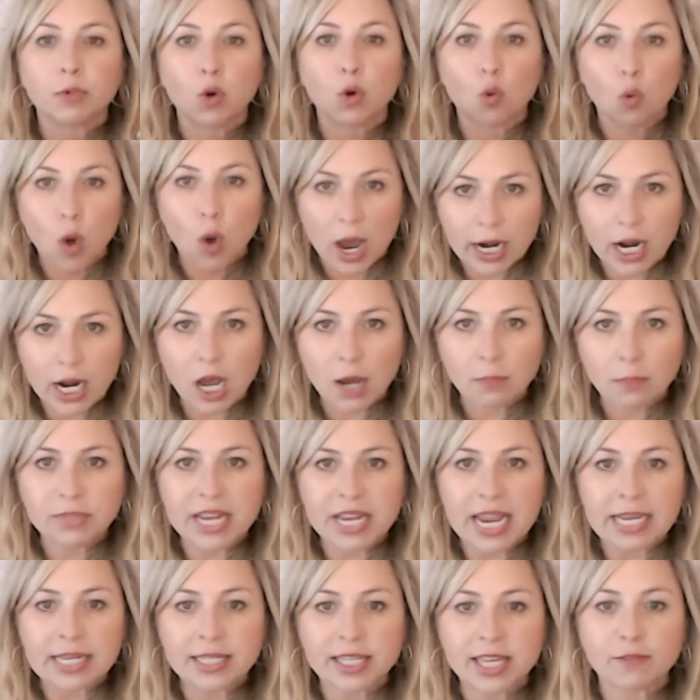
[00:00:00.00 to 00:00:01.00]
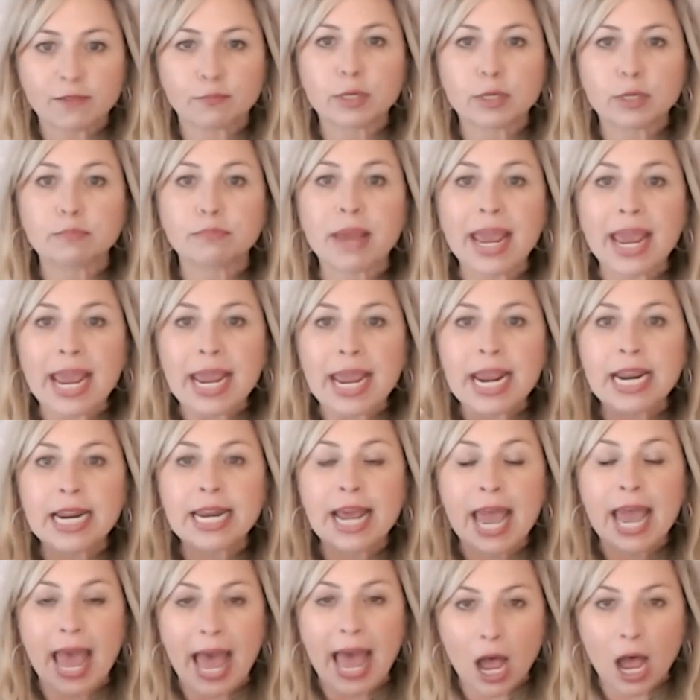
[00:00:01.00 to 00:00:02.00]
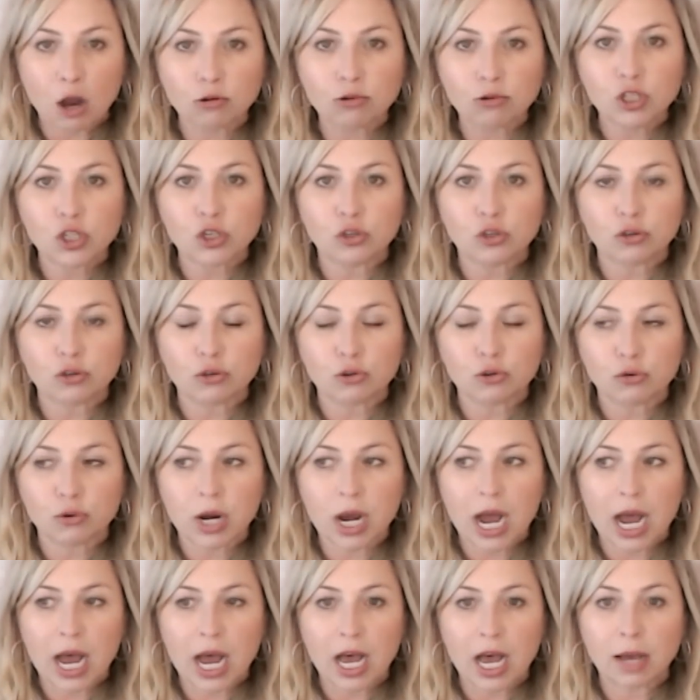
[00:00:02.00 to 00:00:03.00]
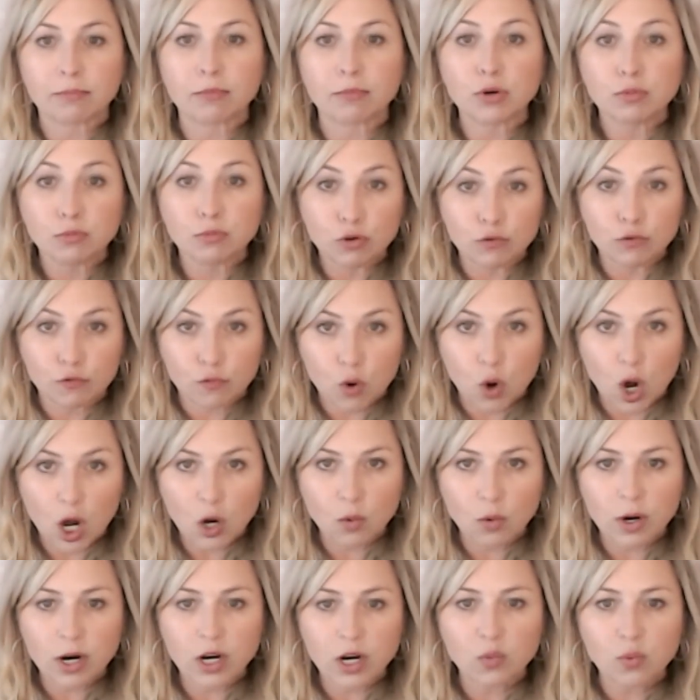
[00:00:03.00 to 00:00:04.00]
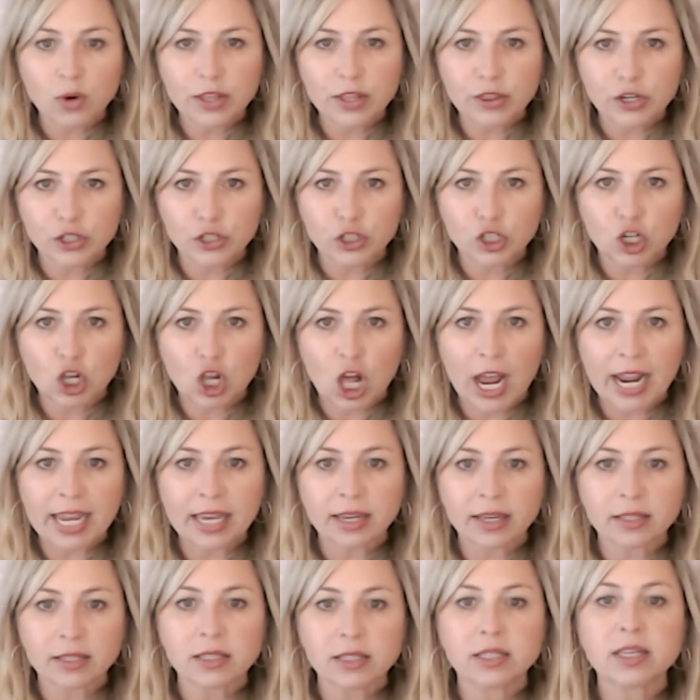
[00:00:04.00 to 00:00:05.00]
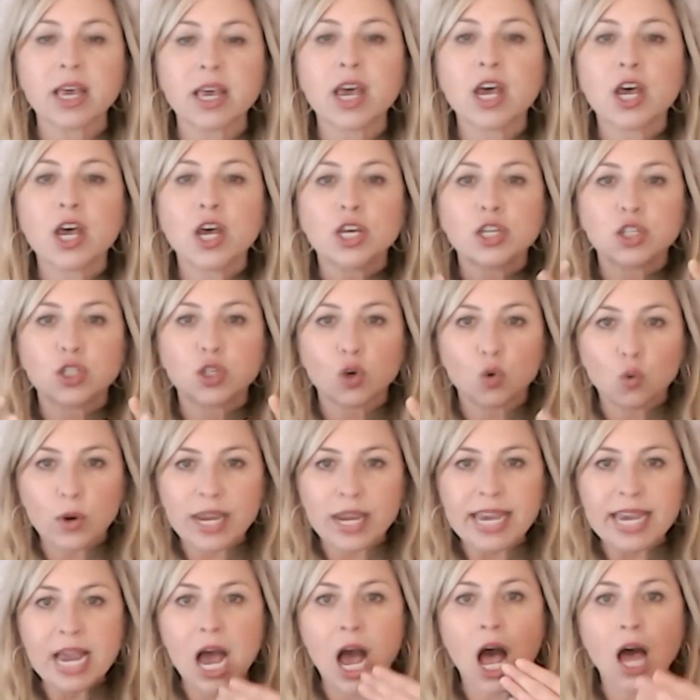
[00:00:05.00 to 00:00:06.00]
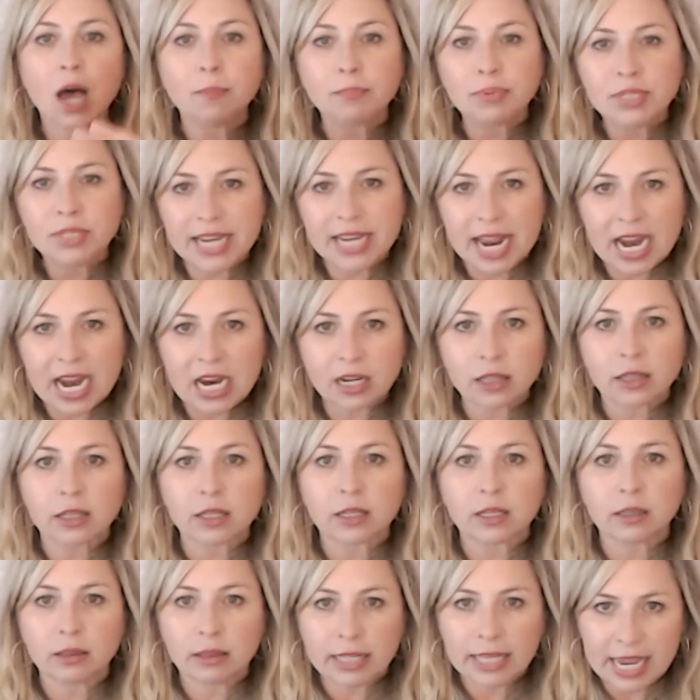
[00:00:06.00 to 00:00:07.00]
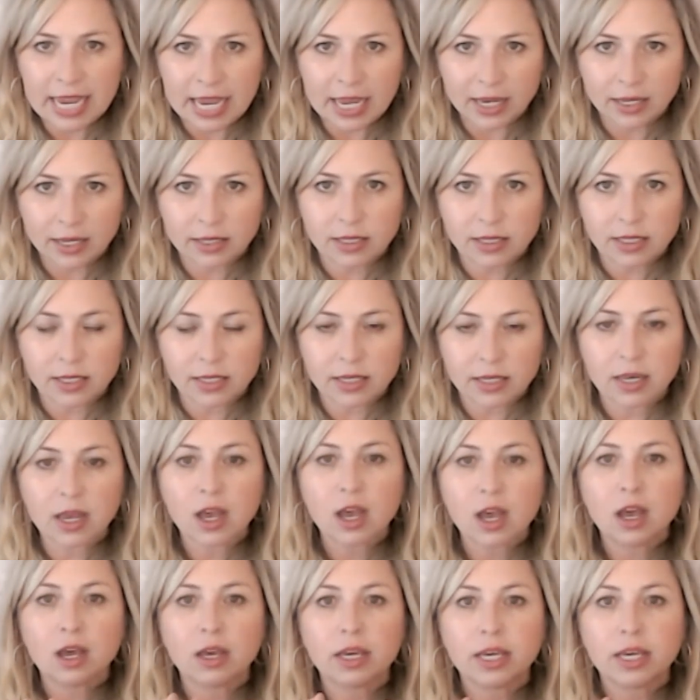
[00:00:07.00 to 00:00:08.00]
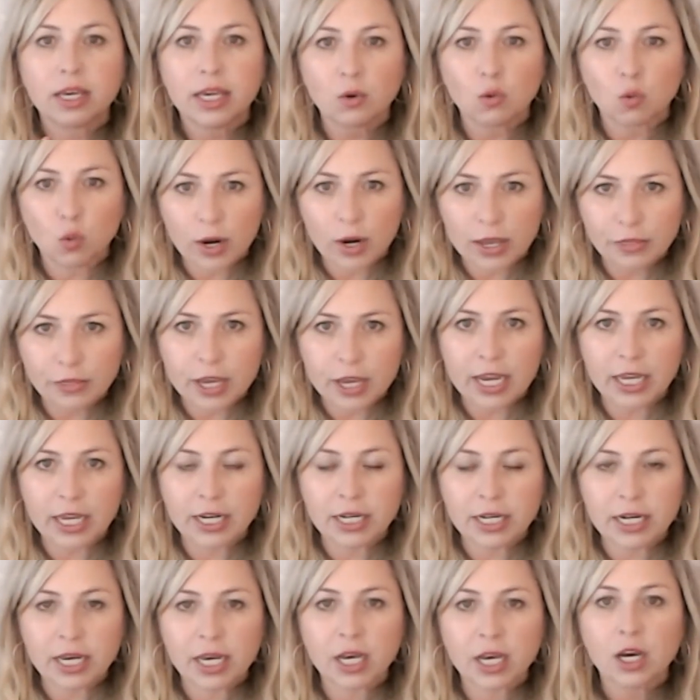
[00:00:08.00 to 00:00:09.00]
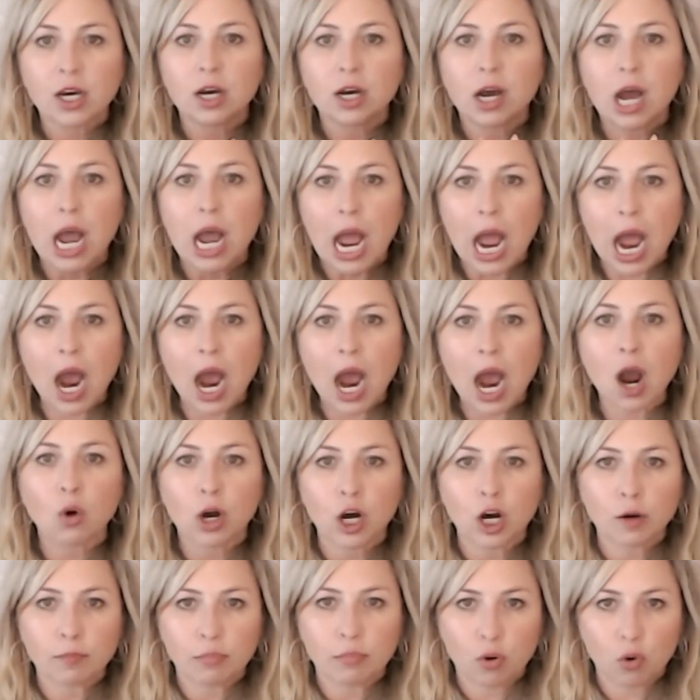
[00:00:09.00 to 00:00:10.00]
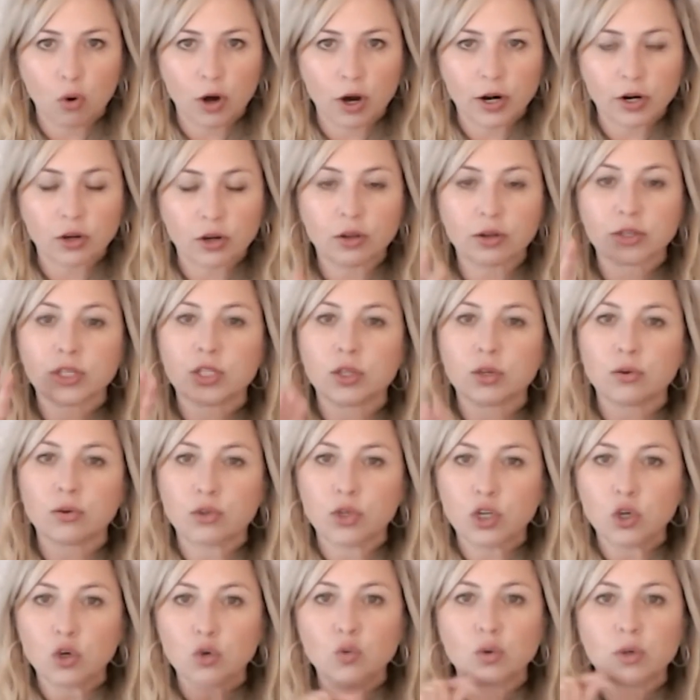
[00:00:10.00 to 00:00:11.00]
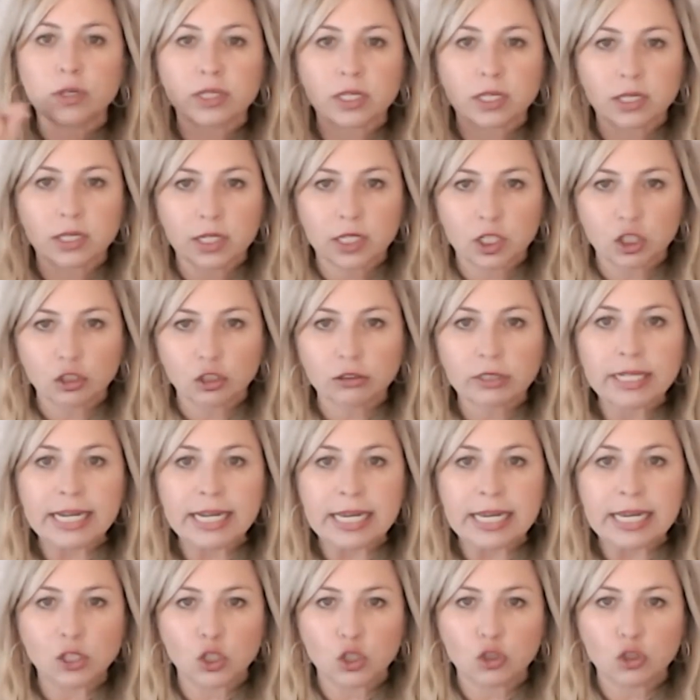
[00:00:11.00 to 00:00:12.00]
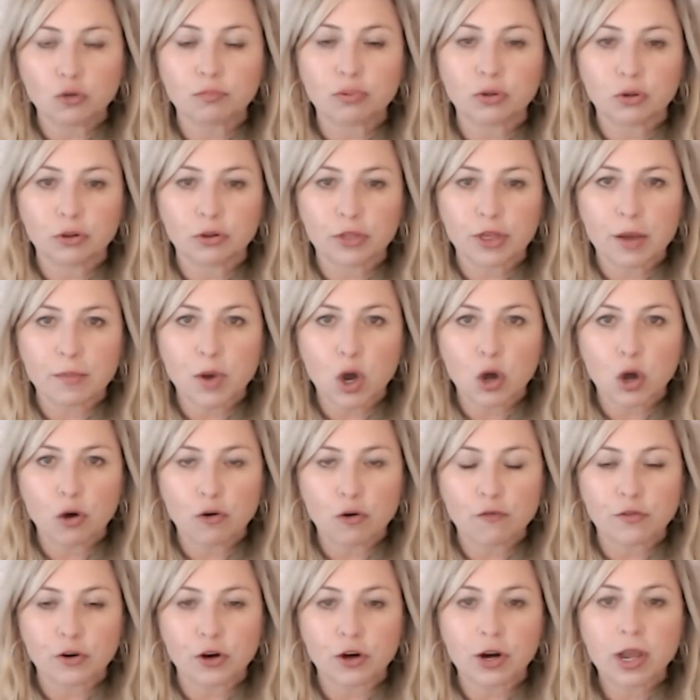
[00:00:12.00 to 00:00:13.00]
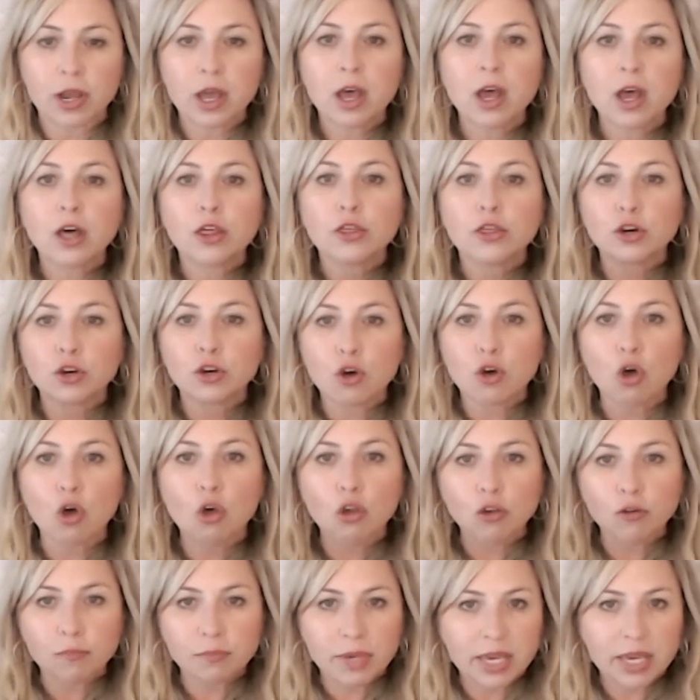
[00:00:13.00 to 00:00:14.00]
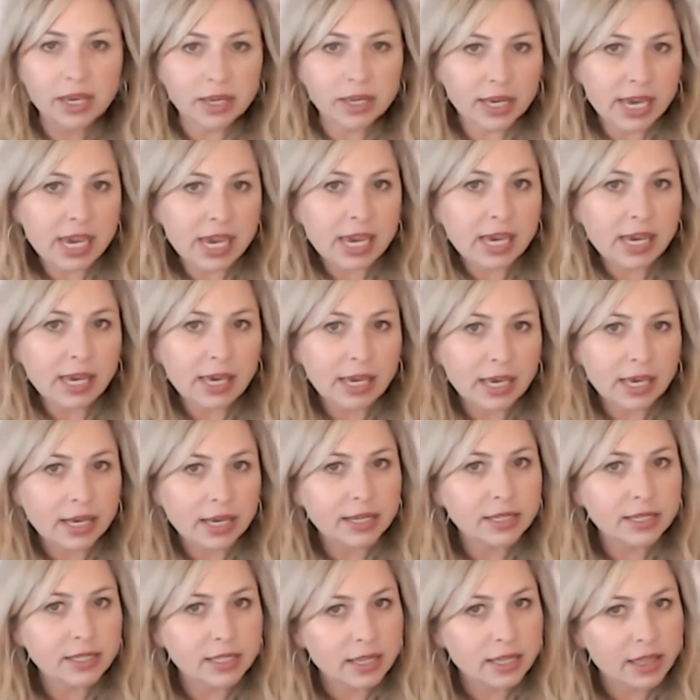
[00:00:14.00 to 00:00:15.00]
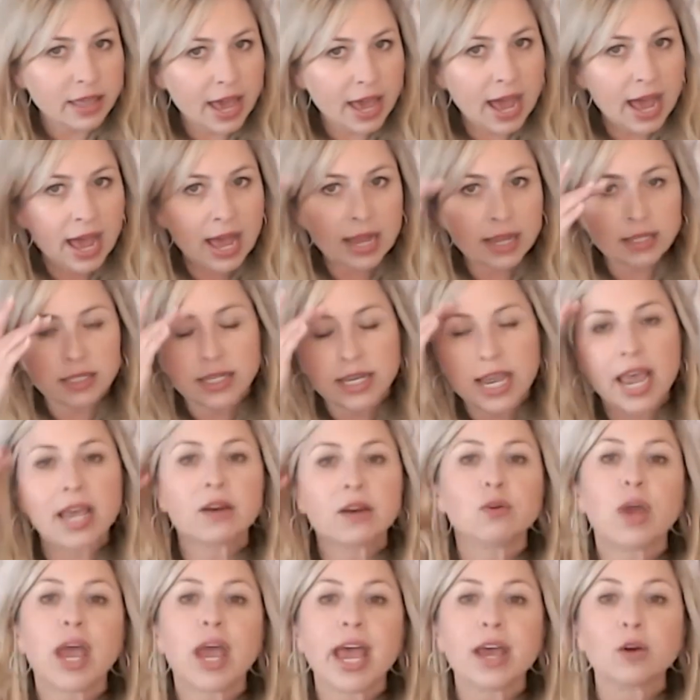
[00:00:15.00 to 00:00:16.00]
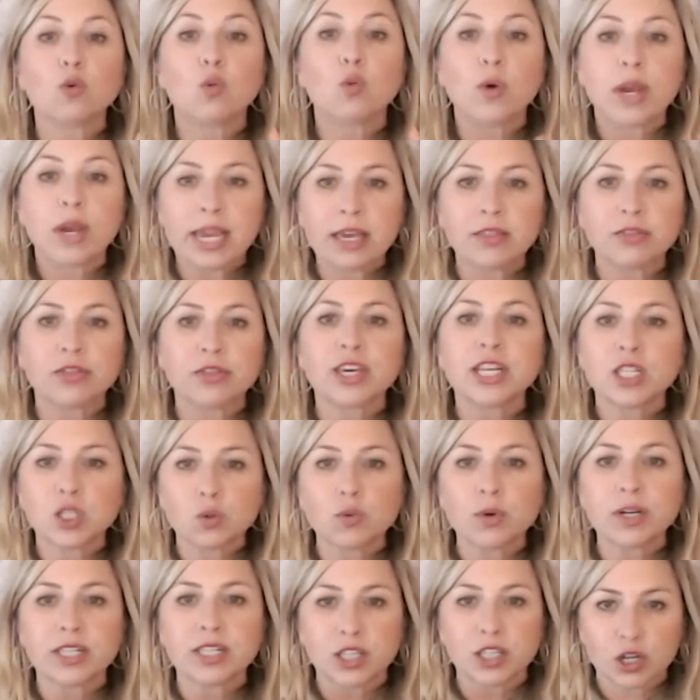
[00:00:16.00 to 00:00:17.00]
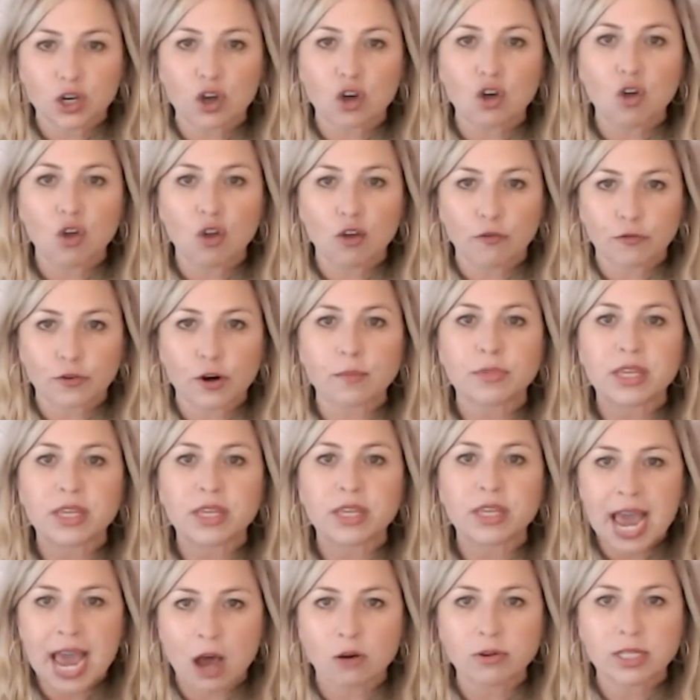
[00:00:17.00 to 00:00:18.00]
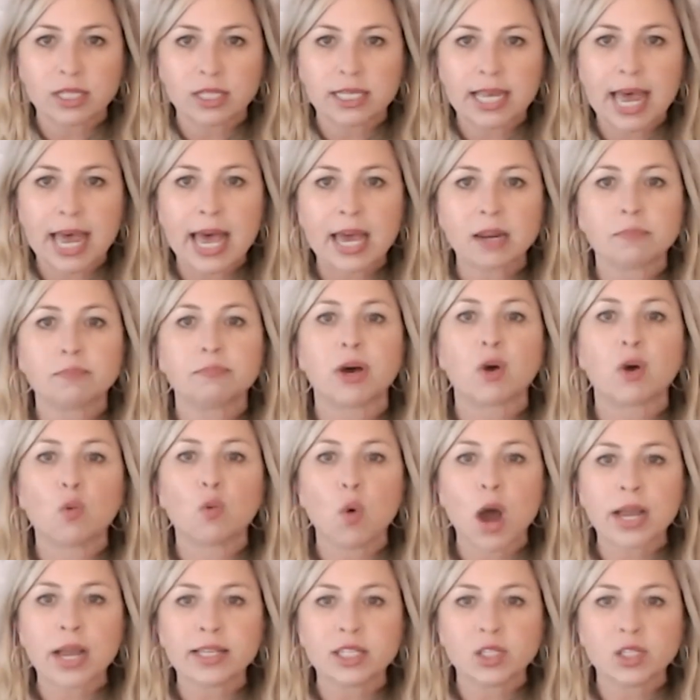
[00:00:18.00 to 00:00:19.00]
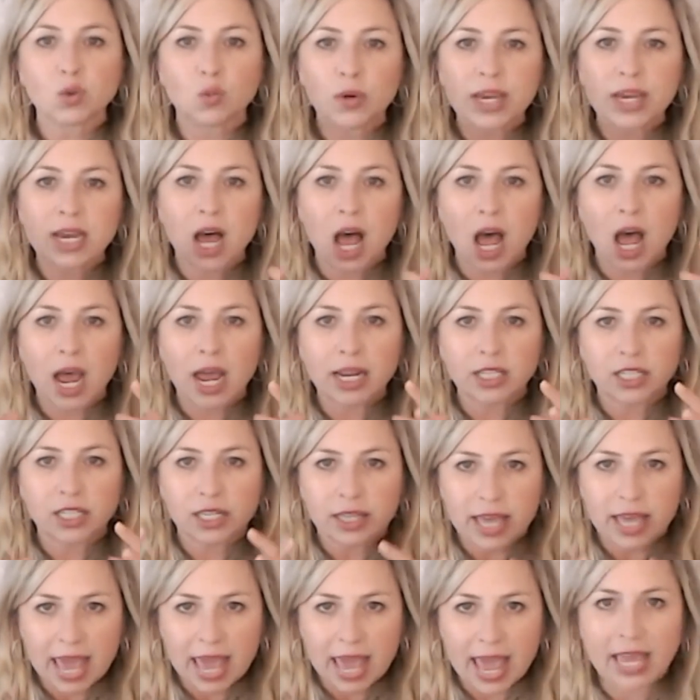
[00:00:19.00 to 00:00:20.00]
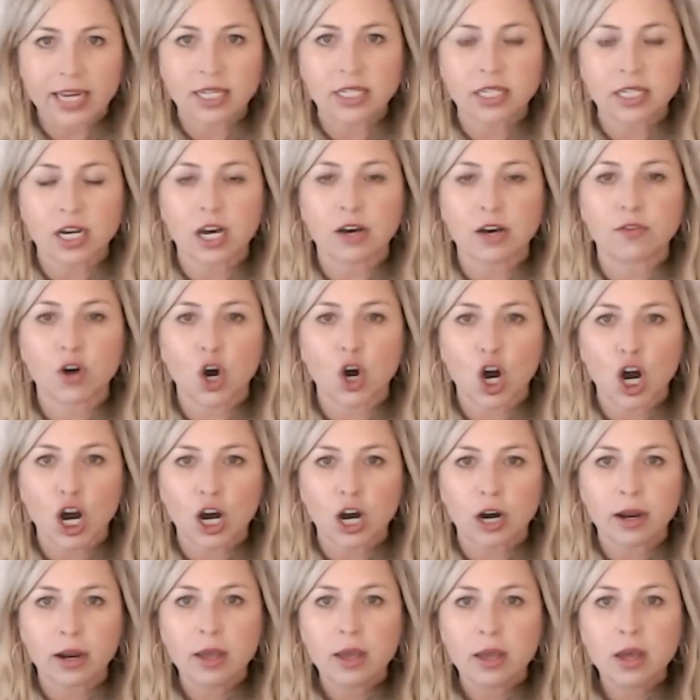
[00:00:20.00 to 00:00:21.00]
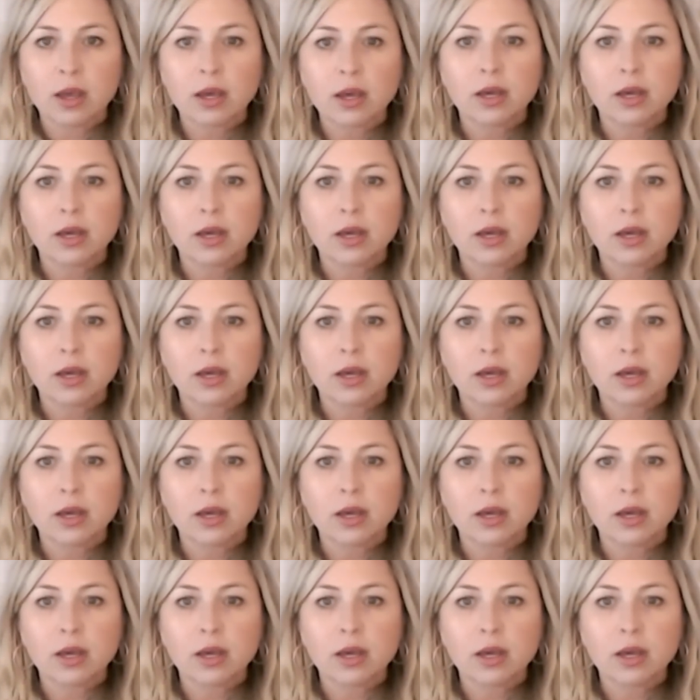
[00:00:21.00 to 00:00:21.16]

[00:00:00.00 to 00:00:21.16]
what updates have been made, how to move forward with your clients. So we update the links within our portal. So you will still need to pull them over. The goal, Nikki, is that, and this was the goal from the outset, but once we got to the end of our